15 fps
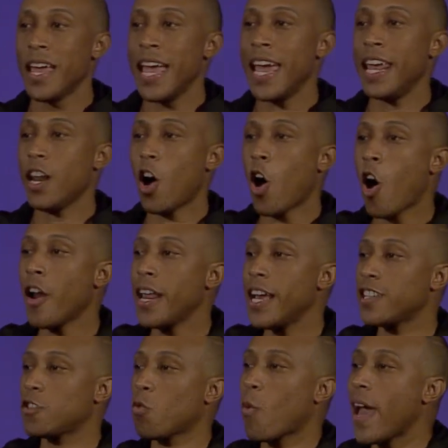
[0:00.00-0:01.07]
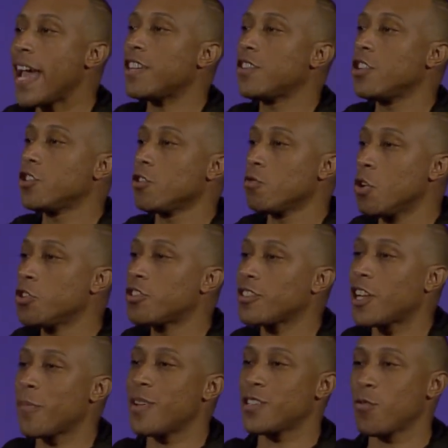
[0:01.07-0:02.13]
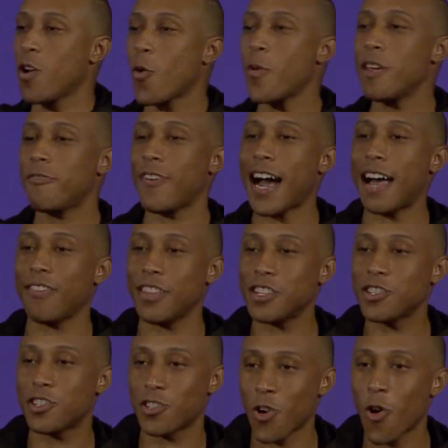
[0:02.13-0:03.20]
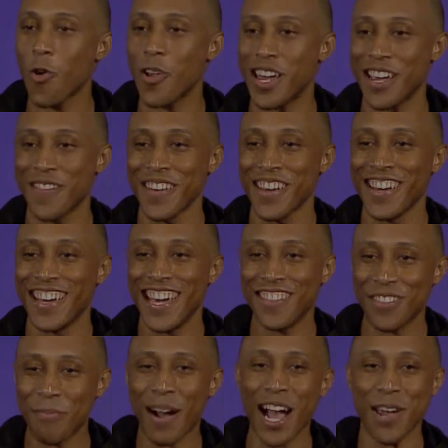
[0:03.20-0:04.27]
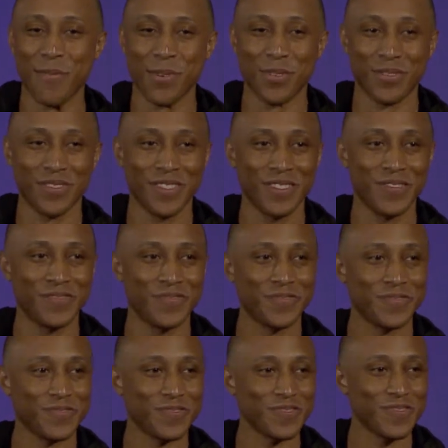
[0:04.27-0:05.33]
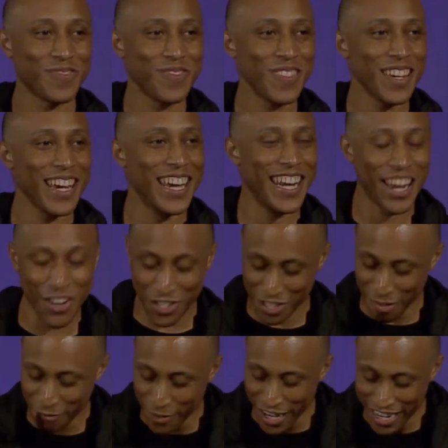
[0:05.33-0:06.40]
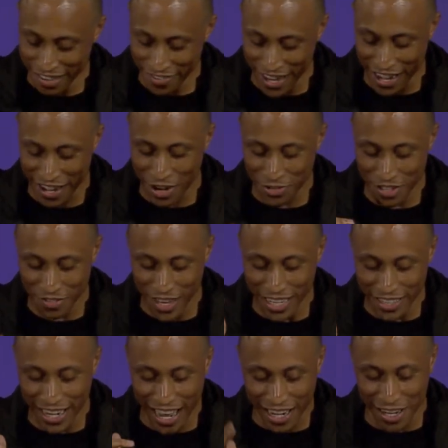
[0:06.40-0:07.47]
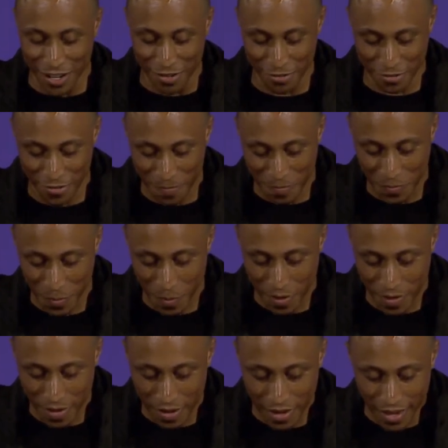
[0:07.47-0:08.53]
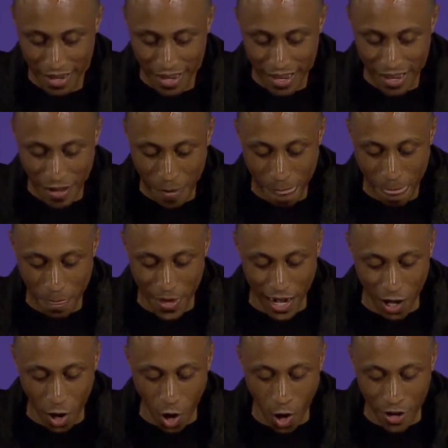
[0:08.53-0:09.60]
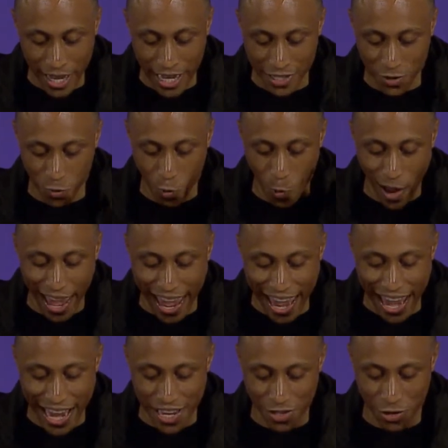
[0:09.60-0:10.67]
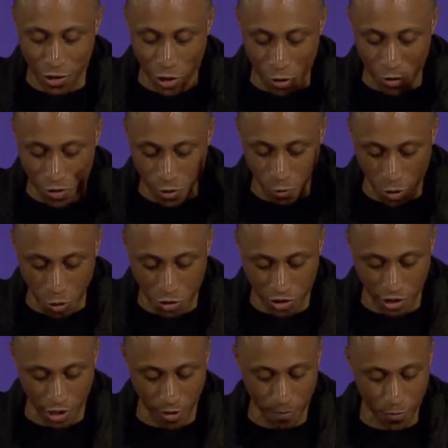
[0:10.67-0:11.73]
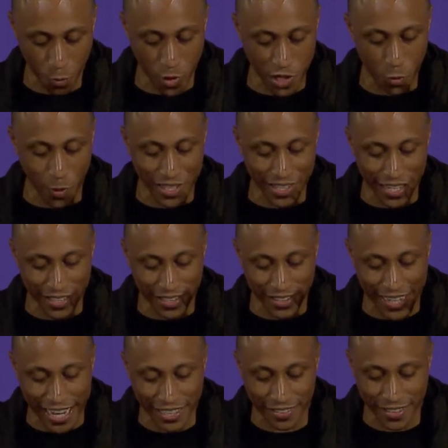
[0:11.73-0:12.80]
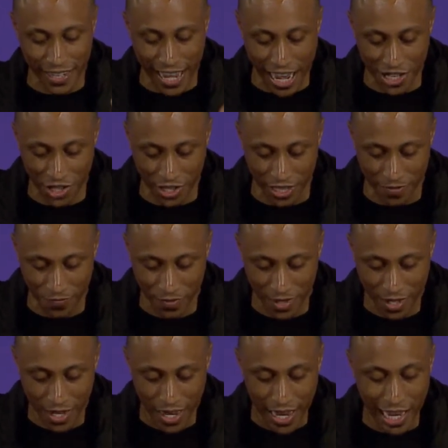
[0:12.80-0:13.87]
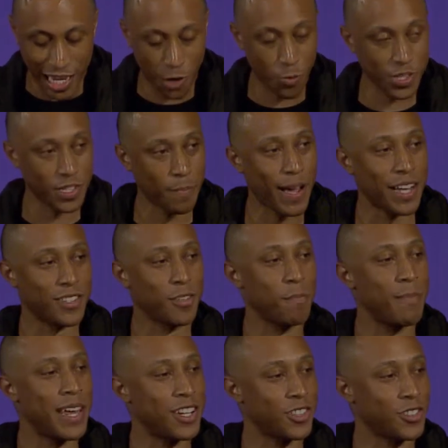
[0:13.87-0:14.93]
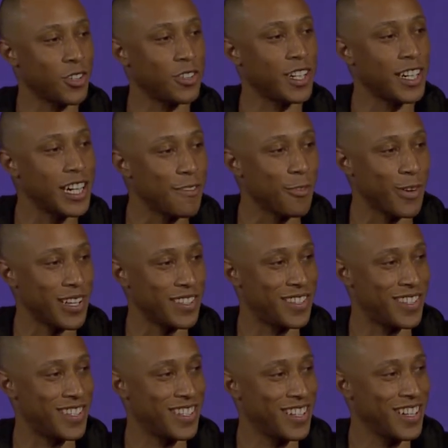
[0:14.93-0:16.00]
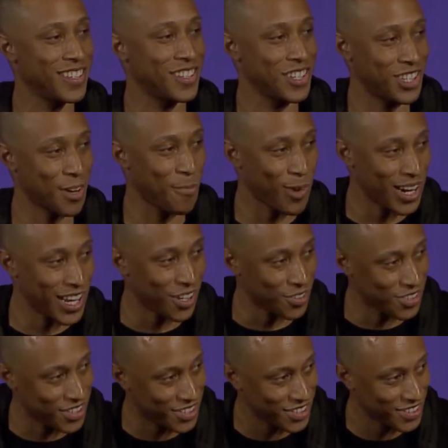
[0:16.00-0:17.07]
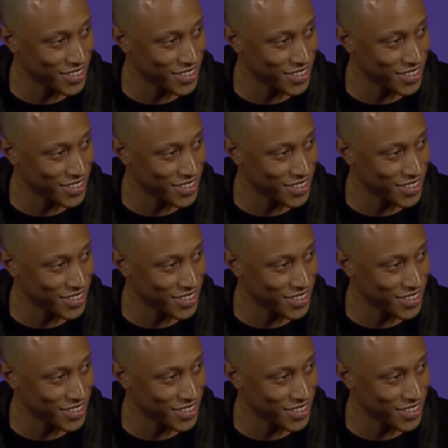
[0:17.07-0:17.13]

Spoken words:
And on his way to Jerusalem is where we find this story in the Bible. And here's the funny thing. Here's the thing that I love. That on his way to Jerusalem, which was his destination, he was about to minister deliverance to someone else.